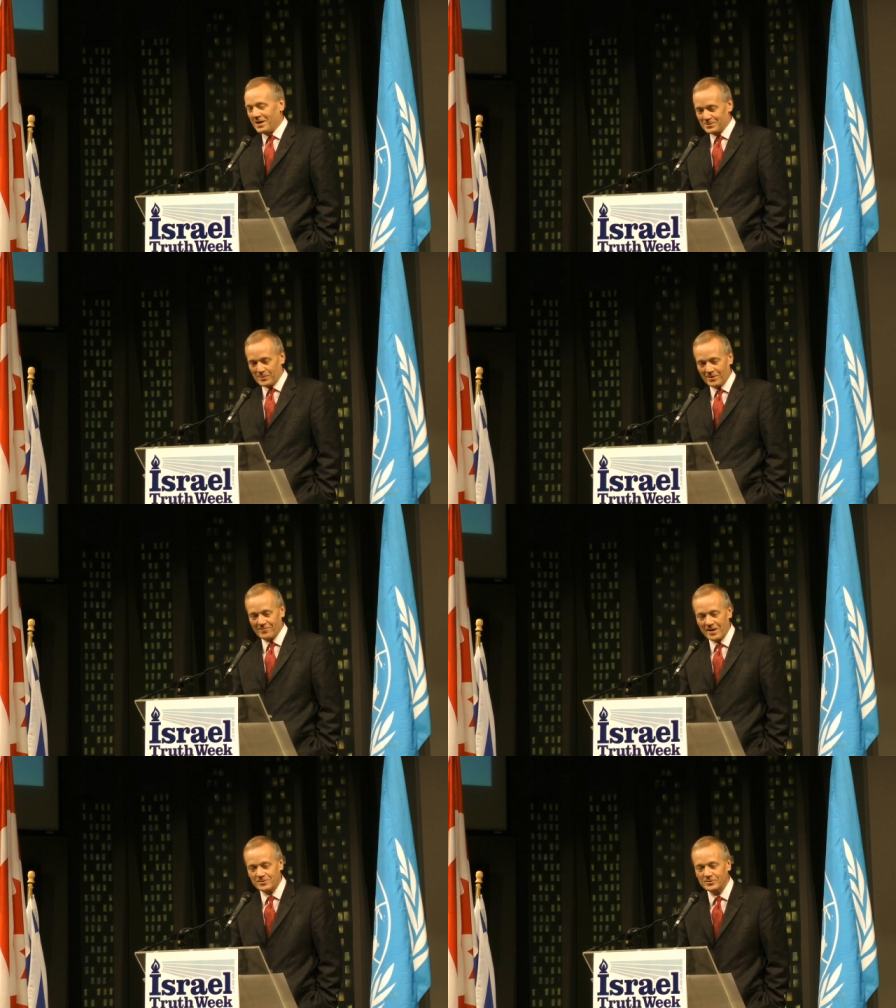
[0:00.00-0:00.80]
It's been a
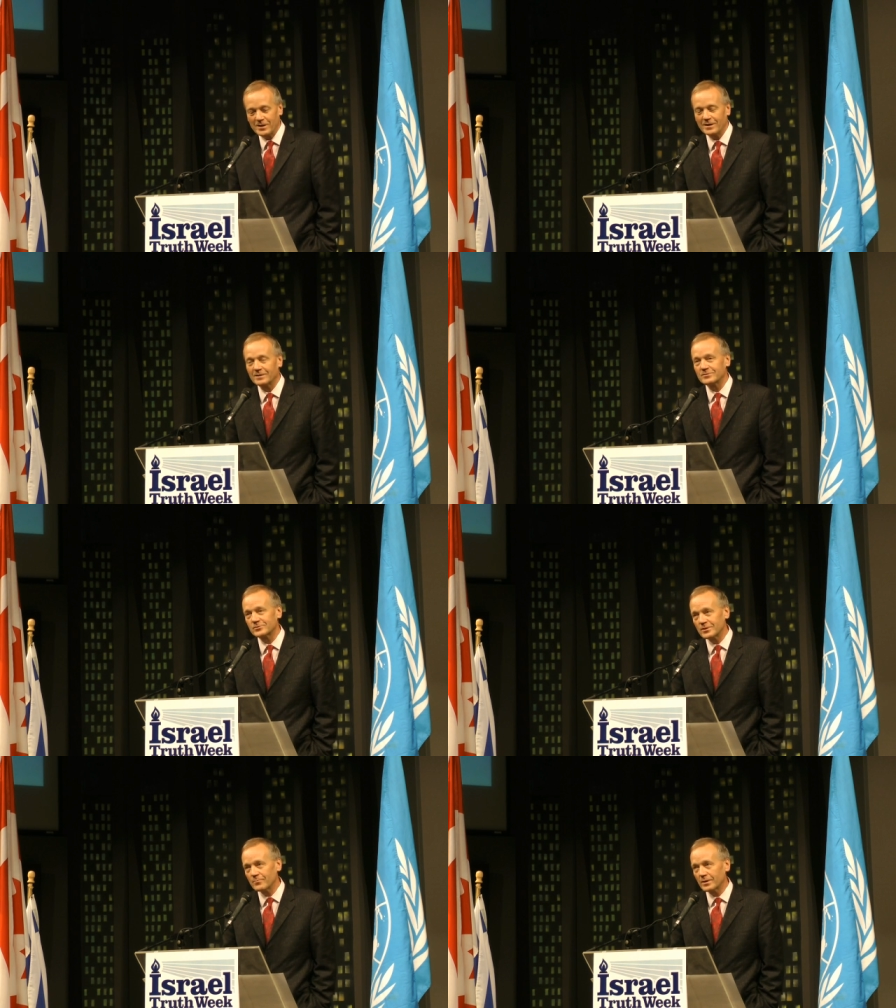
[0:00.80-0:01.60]
fascinating and
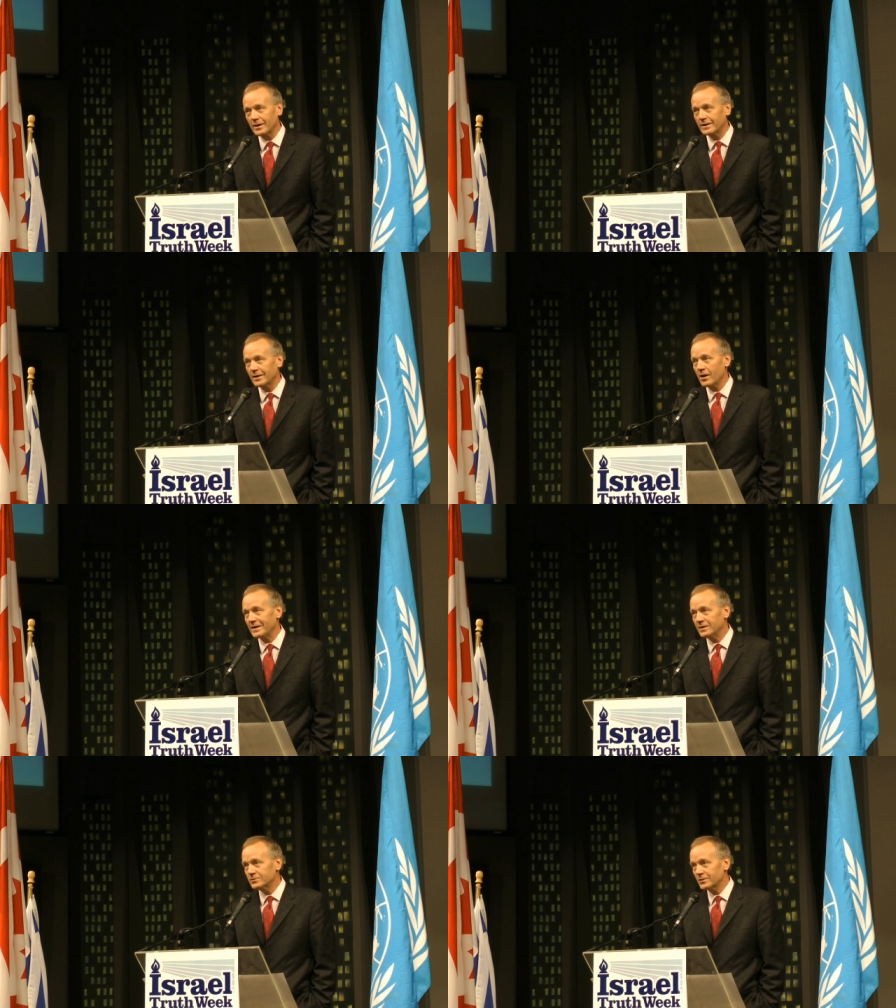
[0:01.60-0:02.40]
stimulating
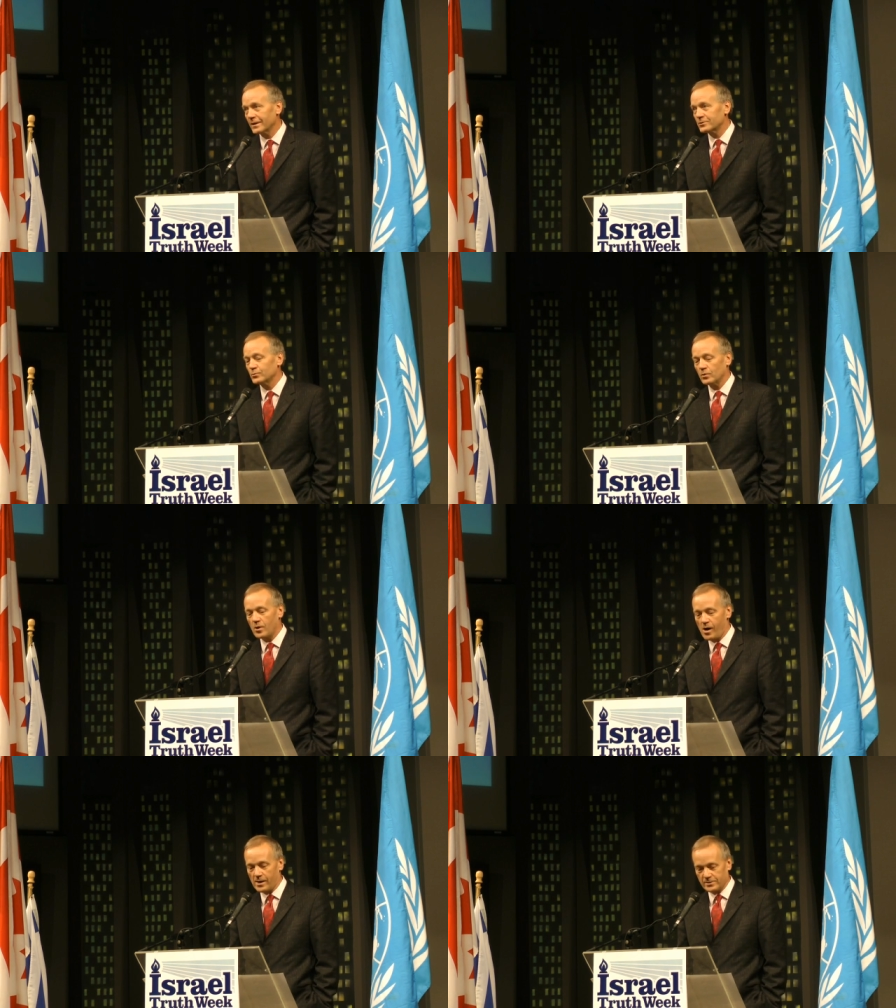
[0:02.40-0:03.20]

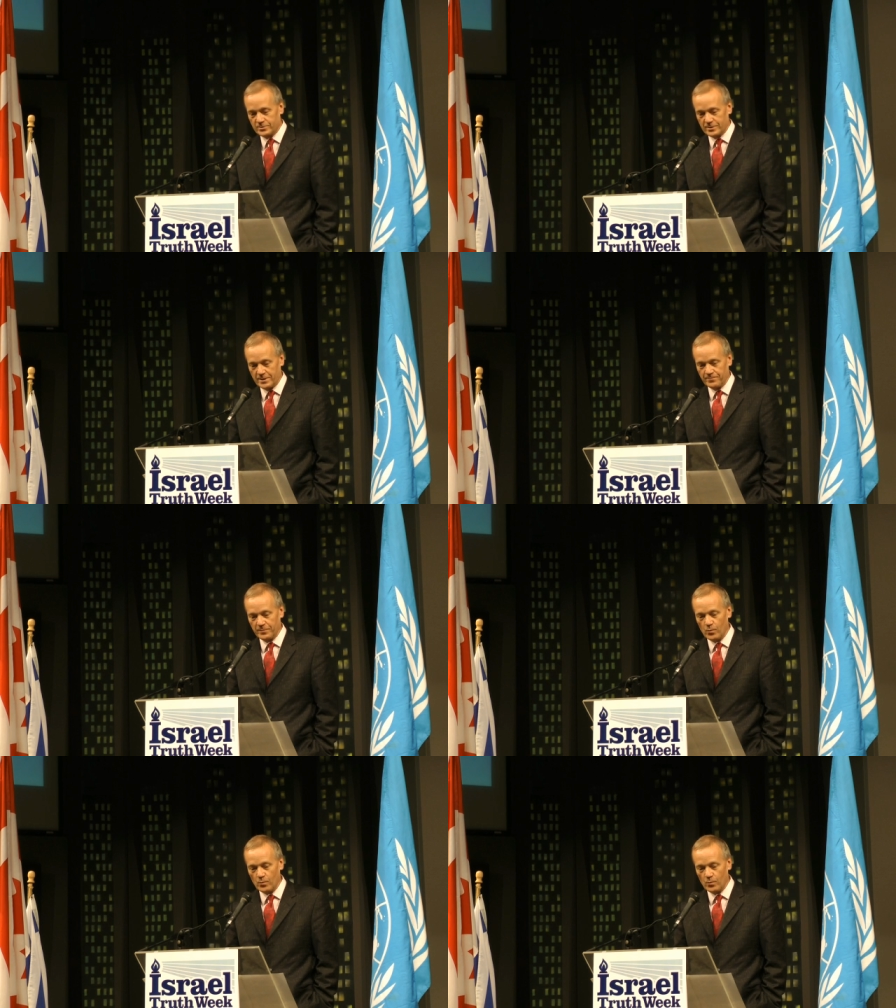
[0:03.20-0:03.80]
intellectual odyssey,